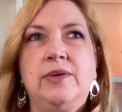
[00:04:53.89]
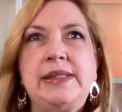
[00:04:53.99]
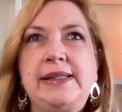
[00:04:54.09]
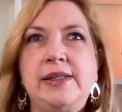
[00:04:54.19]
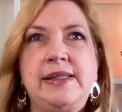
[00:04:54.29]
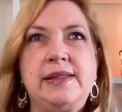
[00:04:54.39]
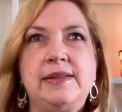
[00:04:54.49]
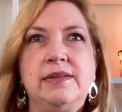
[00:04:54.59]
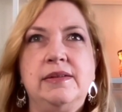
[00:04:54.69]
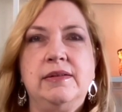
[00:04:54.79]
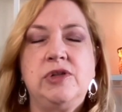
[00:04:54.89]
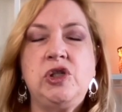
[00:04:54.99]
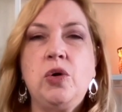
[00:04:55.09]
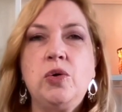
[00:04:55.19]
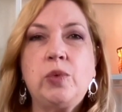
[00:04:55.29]
just
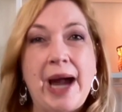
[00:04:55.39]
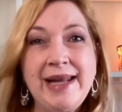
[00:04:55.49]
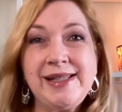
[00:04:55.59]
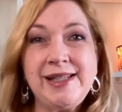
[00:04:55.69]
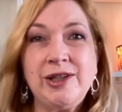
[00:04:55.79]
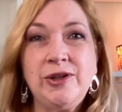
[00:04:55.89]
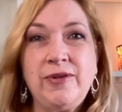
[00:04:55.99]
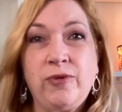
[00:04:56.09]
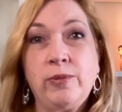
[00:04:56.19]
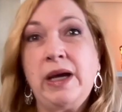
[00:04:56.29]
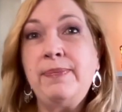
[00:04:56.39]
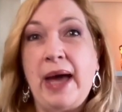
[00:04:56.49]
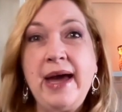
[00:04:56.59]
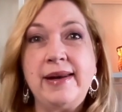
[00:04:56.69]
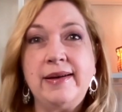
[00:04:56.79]
show gratitude for my
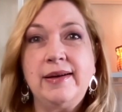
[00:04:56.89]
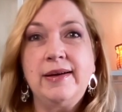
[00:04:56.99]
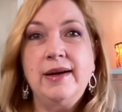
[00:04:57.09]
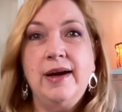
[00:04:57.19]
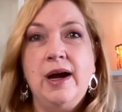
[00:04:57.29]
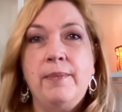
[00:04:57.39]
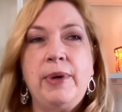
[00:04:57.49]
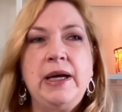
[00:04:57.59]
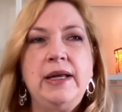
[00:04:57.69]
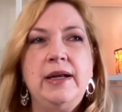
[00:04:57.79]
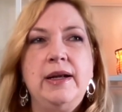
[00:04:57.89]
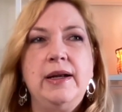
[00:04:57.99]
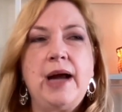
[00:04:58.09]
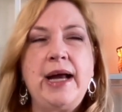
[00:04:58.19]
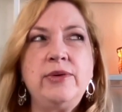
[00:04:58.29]
bed. But
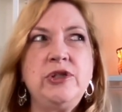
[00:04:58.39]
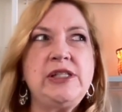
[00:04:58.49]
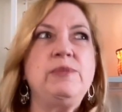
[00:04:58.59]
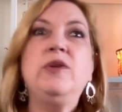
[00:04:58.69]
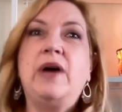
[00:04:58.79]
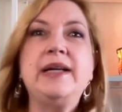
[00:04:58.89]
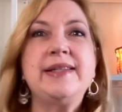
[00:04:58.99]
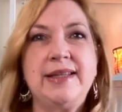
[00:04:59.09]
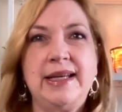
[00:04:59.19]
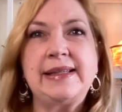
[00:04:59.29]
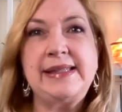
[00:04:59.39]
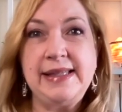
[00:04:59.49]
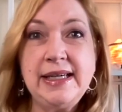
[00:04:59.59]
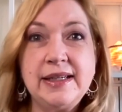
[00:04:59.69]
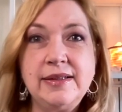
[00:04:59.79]
I don't just move on to the next
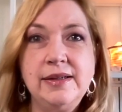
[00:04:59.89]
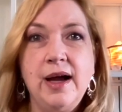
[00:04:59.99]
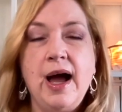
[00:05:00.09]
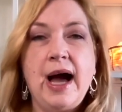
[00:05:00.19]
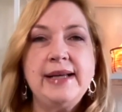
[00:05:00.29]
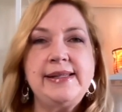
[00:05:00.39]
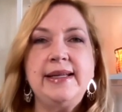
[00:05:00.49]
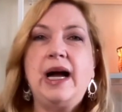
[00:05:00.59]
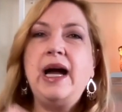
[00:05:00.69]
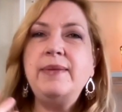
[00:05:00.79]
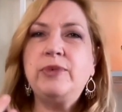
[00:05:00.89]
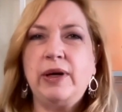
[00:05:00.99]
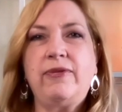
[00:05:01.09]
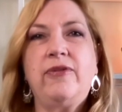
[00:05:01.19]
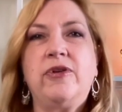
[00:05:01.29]
thing. I say, I'm
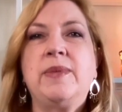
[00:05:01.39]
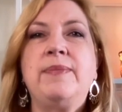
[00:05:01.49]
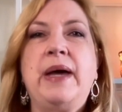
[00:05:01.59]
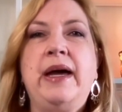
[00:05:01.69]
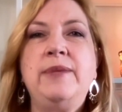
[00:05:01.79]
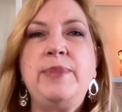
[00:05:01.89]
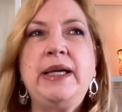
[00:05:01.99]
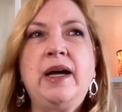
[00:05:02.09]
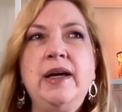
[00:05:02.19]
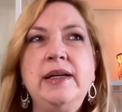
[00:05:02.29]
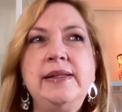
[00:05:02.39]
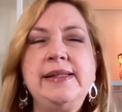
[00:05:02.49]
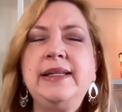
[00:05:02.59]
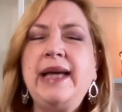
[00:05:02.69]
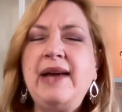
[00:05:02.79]
grateful for my bed because
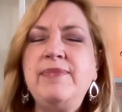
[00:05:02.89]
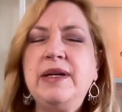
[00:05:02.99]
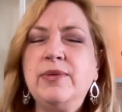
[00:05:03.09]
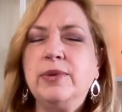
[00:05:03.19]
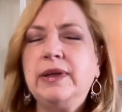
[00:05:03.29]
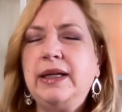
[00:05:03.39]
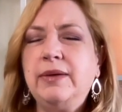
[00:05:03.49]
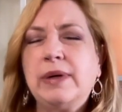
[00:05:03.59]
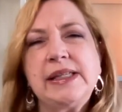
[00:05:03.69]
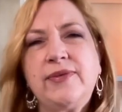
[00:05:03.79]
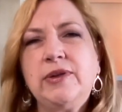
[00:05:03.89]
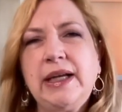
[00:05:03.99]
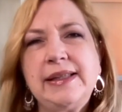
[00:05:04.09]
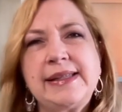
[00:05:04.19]
it gave me a really restful night's